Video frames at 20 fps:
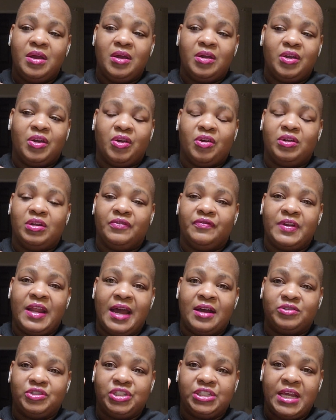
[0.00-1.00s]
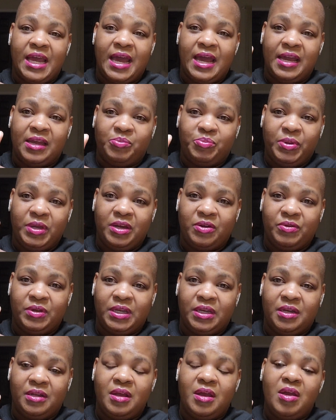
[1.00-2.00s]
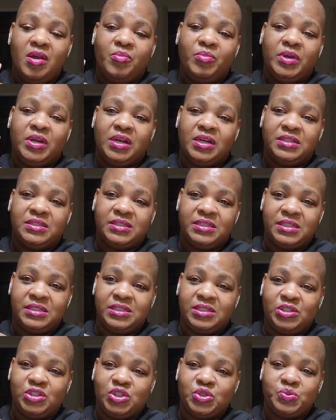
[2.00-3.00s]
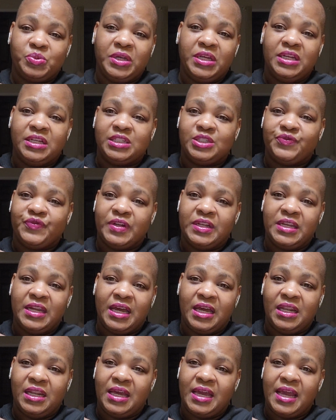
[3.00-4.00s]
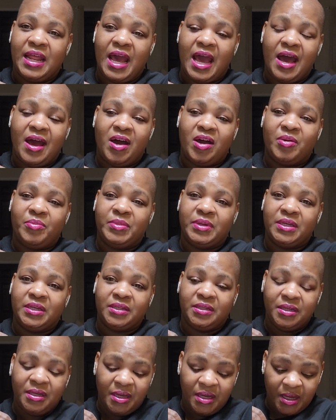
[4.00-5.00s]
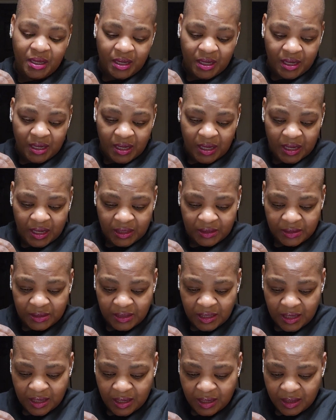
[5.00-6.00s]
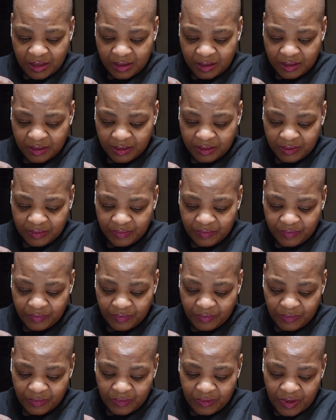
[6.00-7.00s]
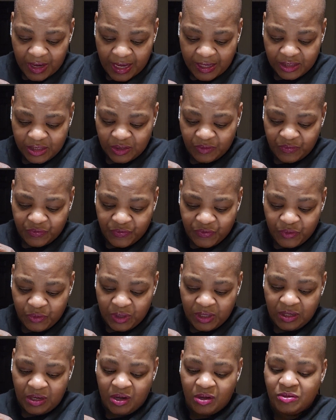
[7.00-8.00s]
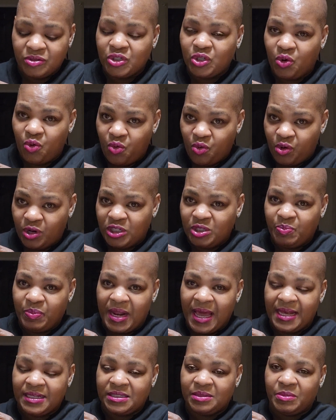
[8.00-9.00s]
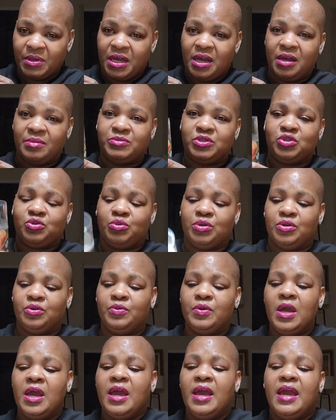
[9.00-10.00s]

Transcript: Girl of Now Shine, period. Because this is sweet. It's vanilla and almond. And it has some fruity notes. The orange blossom comes through.